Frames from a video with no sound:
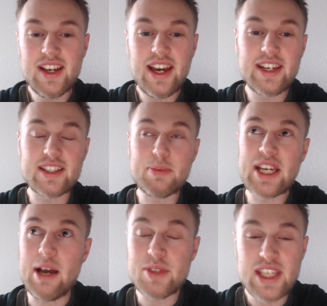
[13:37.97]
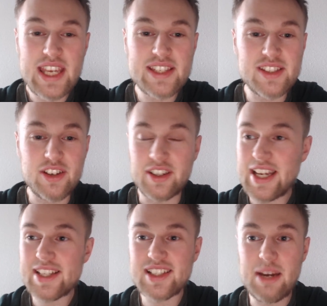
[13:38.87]
and it becomes easier
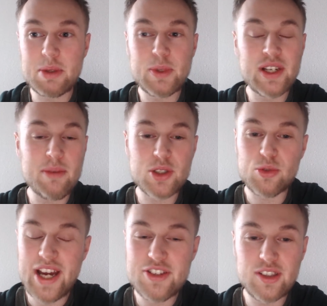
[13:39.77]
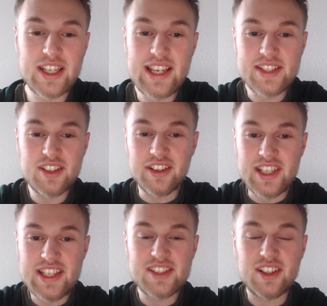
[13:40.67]
next time it becomes gradually easier
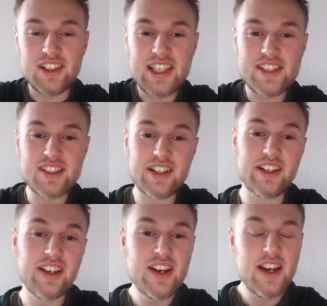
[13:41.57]
and easier and easier